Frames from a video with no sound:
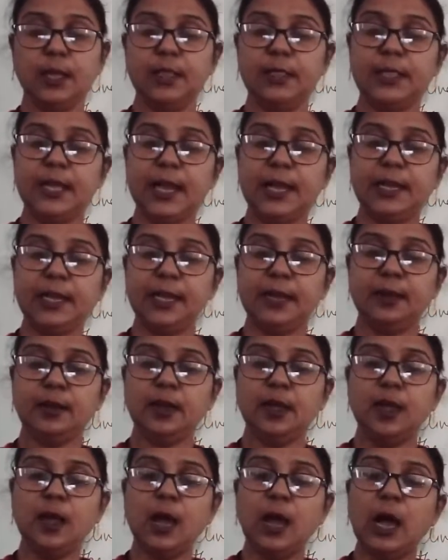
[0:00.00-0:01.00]
that
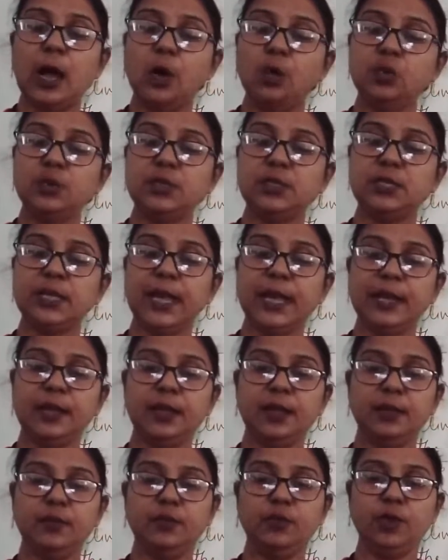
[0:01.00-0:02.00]
an
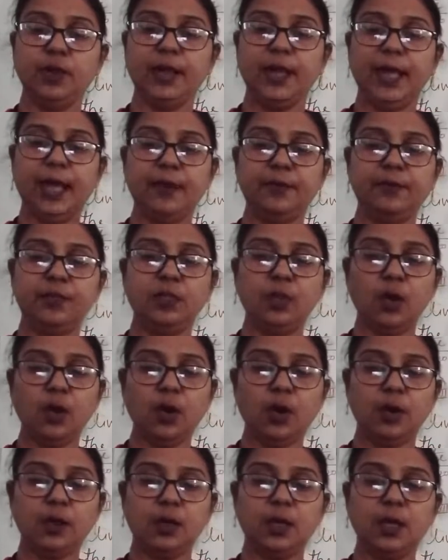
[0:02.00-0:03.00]
outsider would have
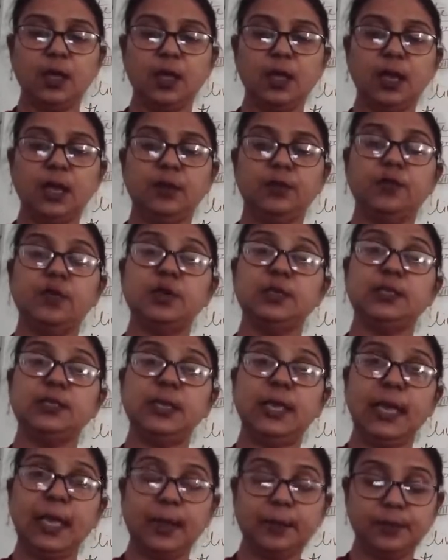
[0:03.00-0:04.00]
thought it
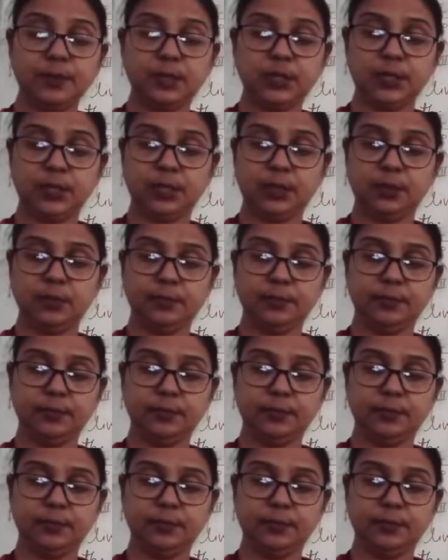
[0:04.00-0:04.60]
was empty.